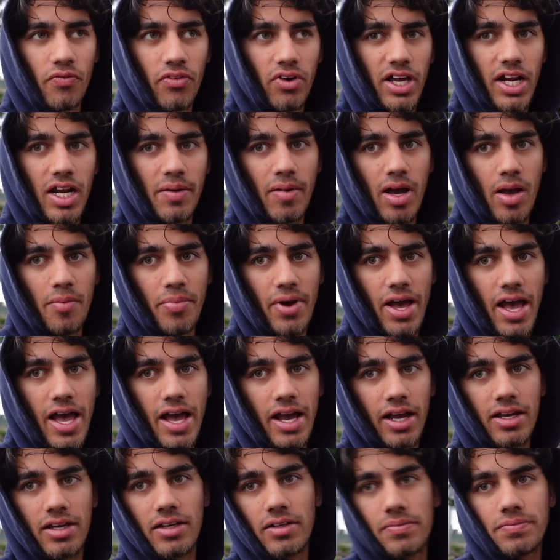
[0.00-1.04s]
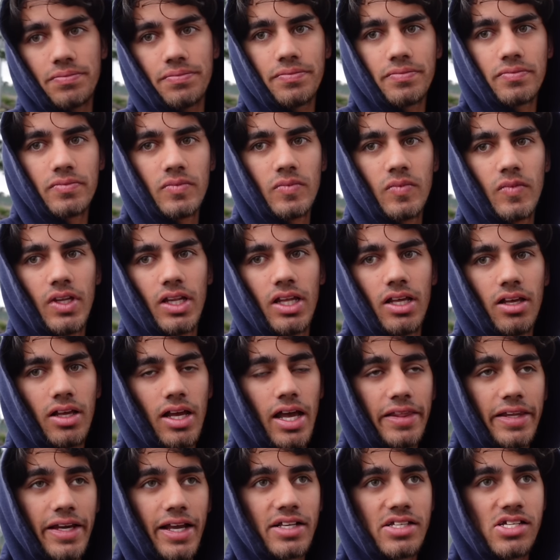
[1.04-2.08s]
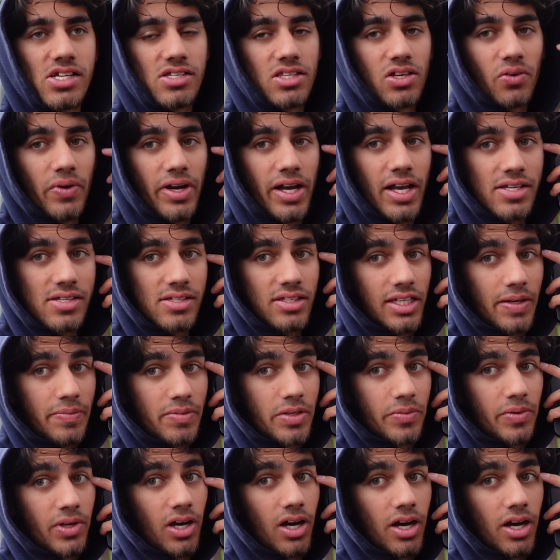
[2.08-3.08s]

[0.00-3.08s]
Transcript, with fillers: rolling on my back. I think it's just the way I sleep, to be